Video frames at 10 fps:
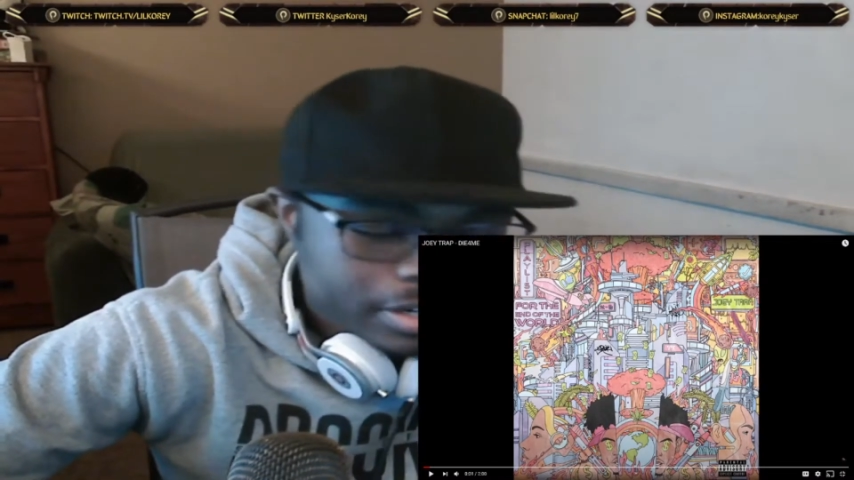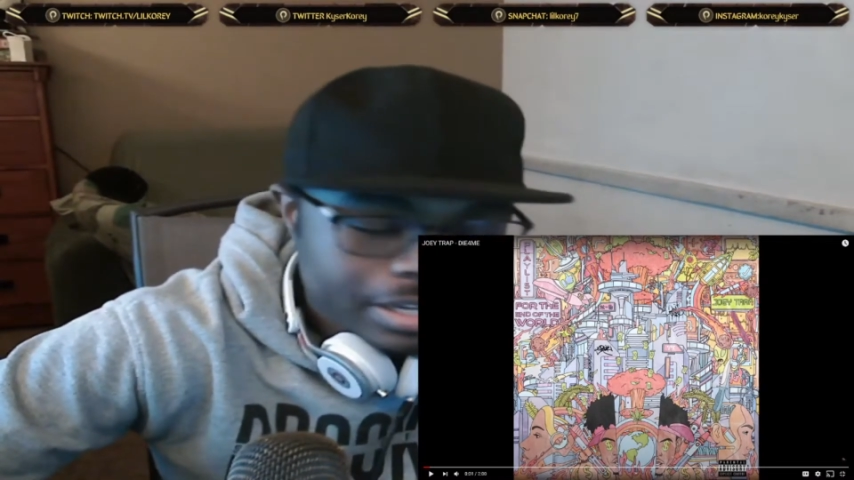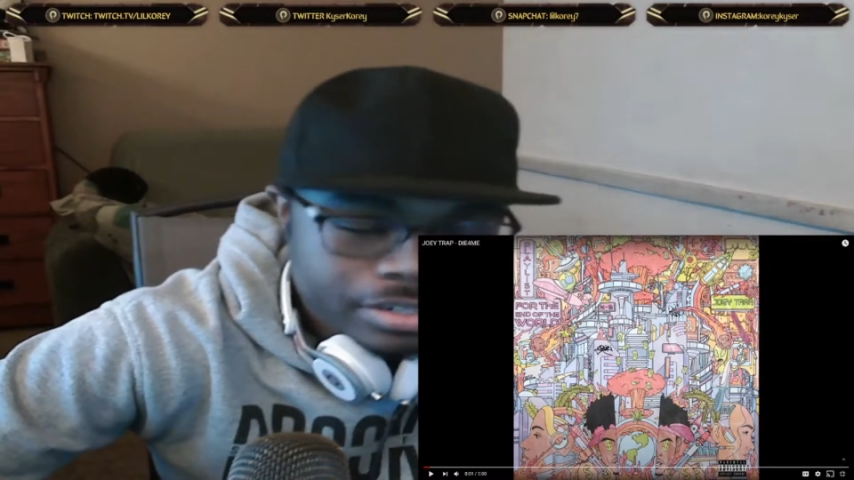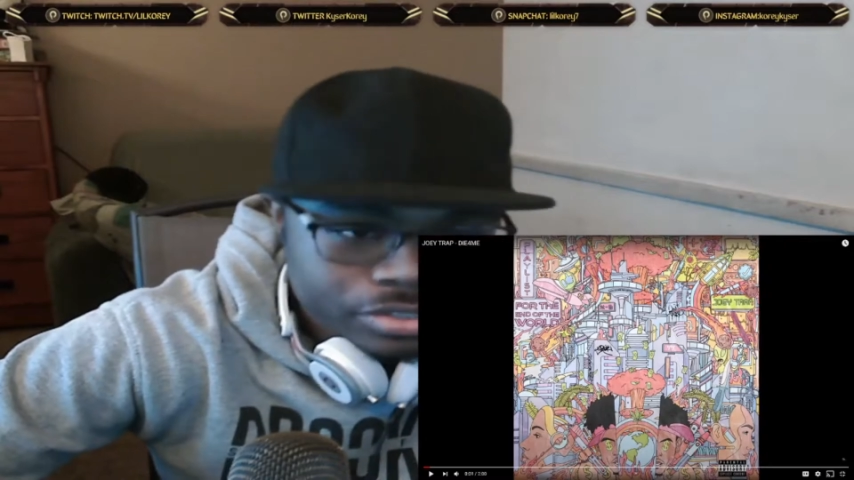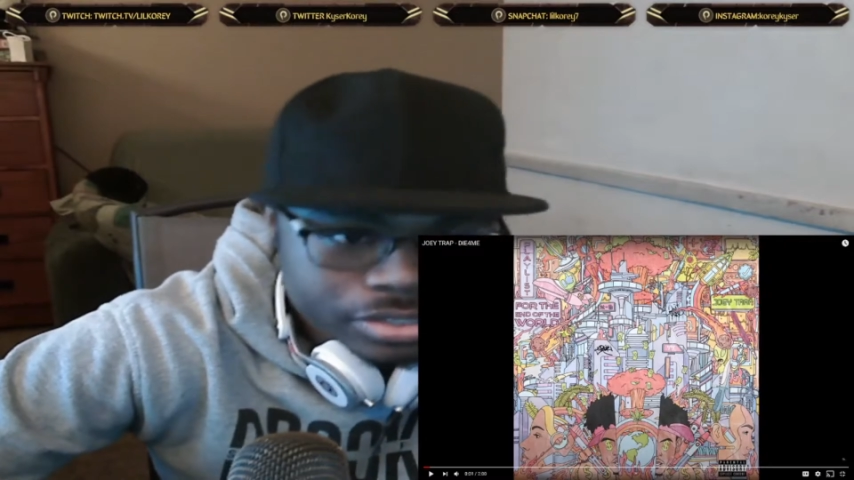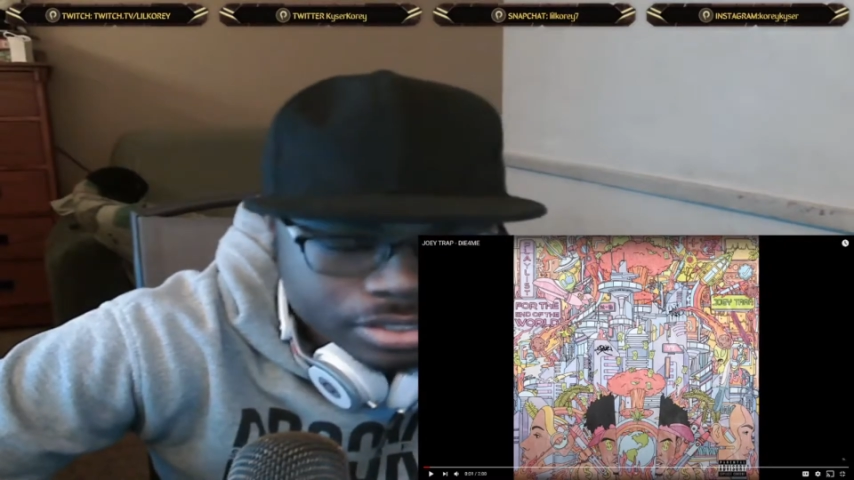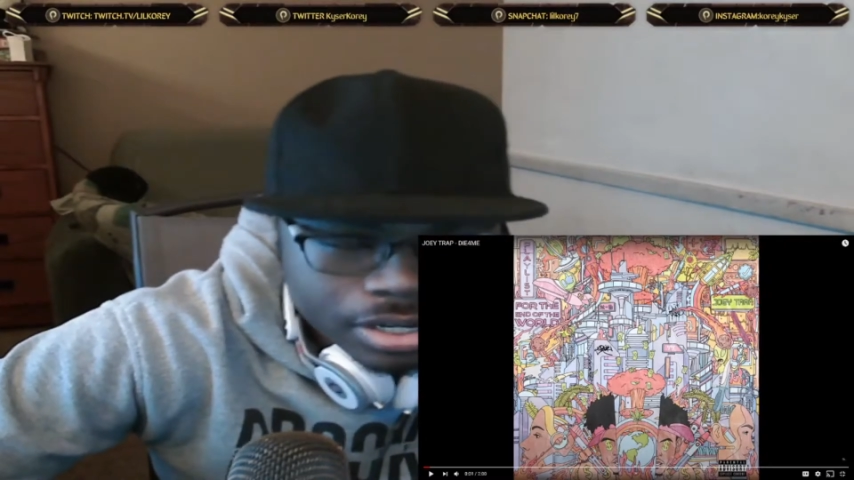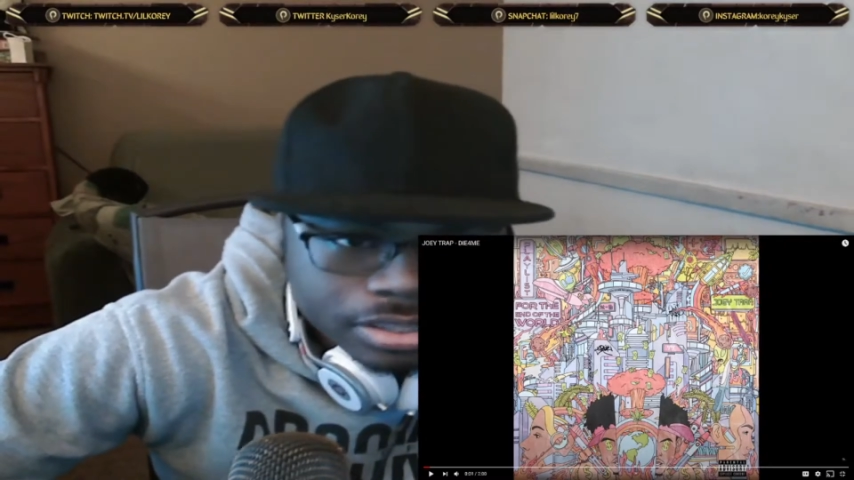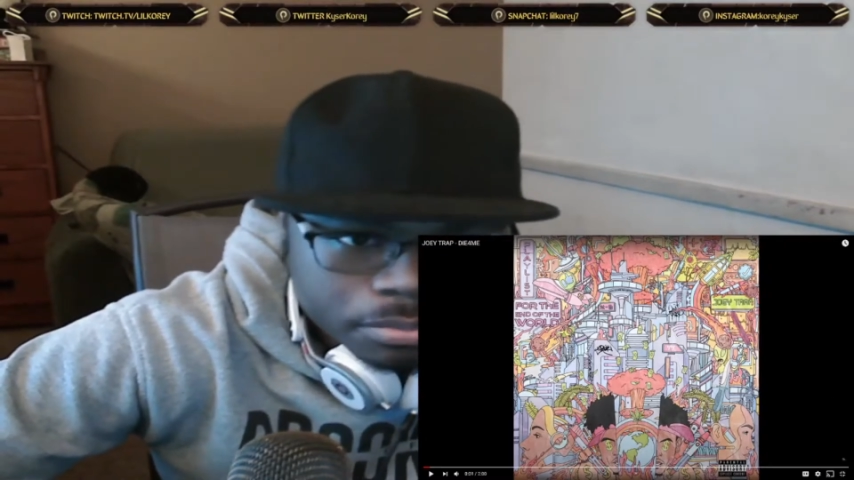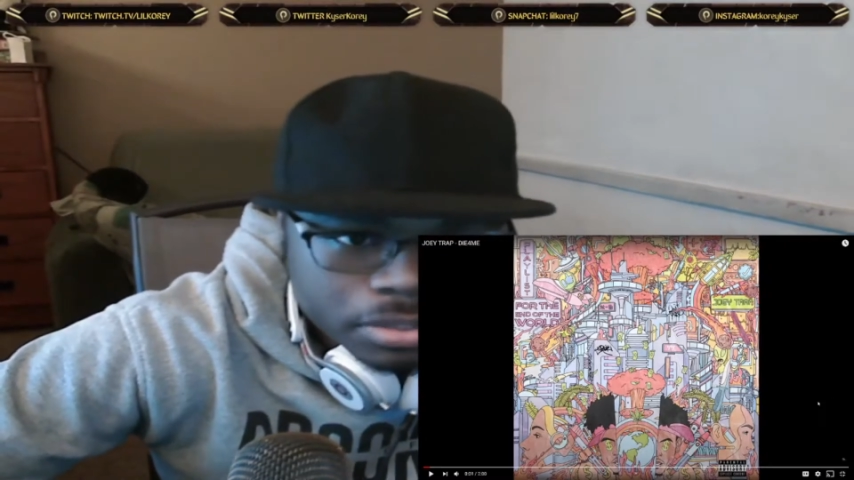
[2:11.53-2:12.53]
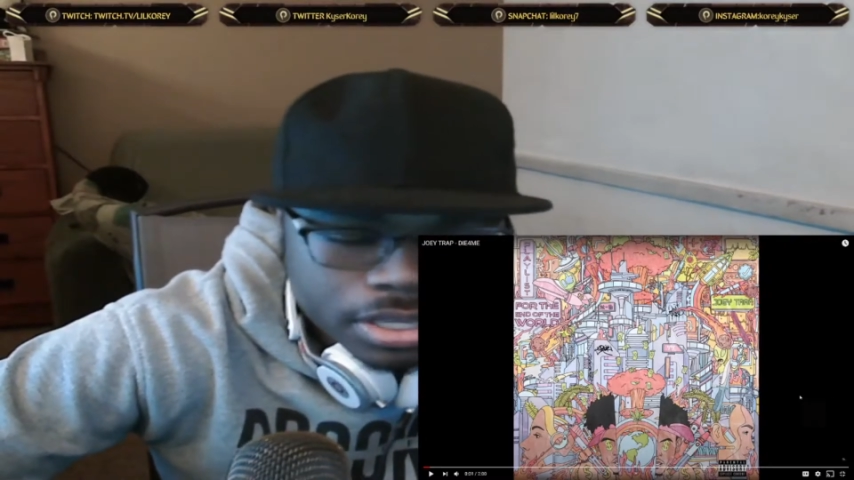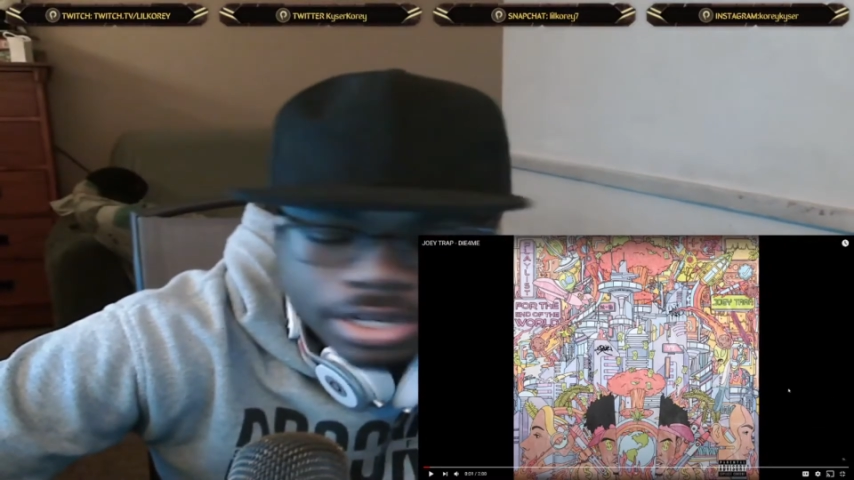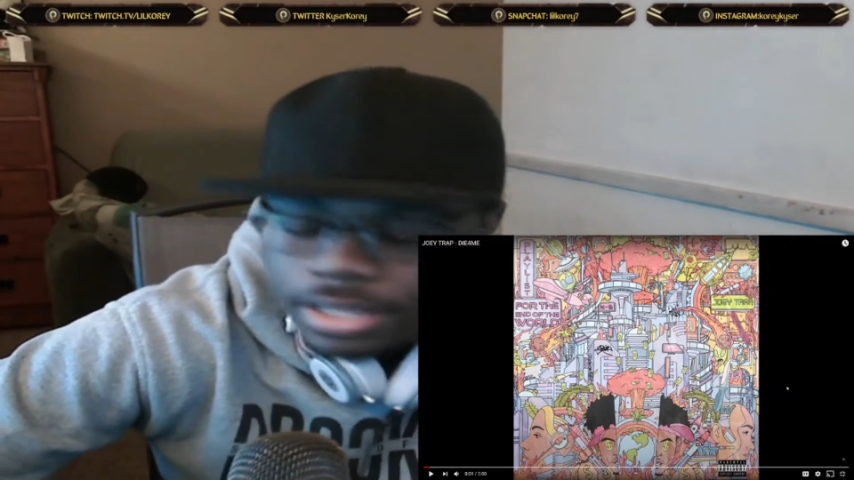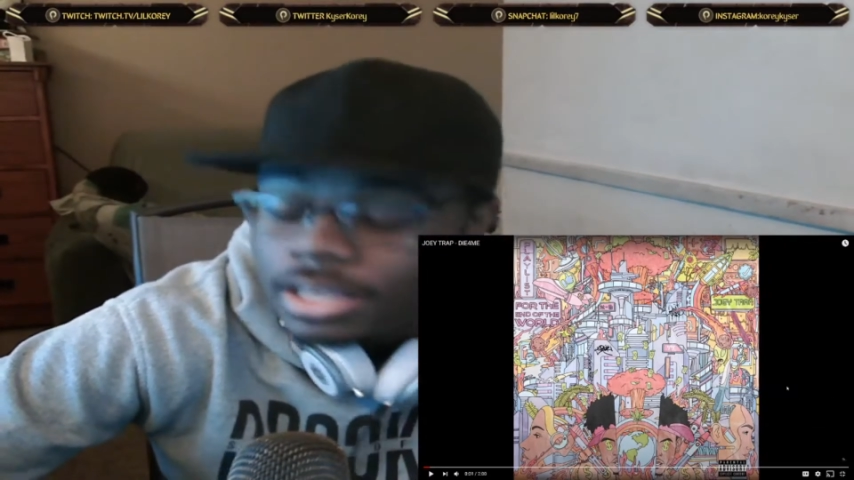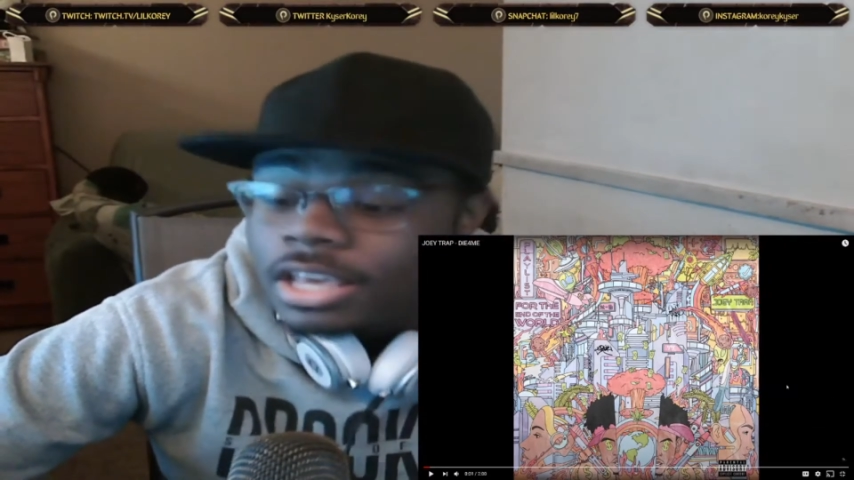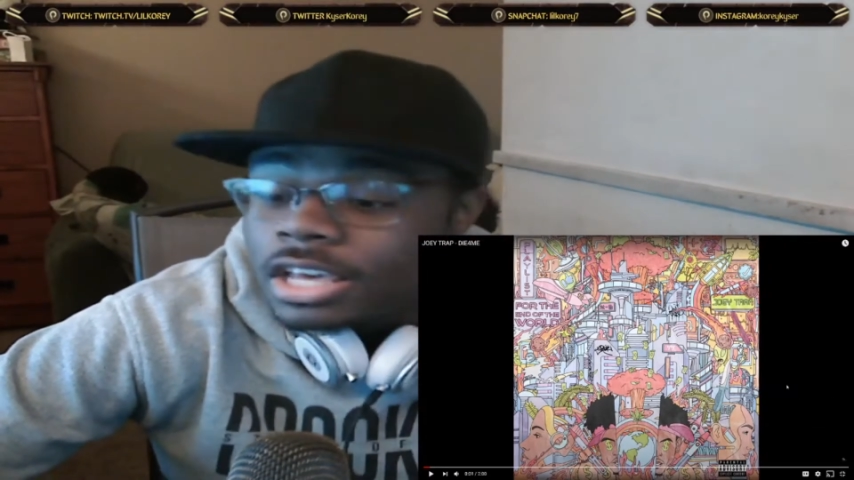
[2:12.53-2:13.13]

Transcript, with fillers: and I could have just said at the beginning.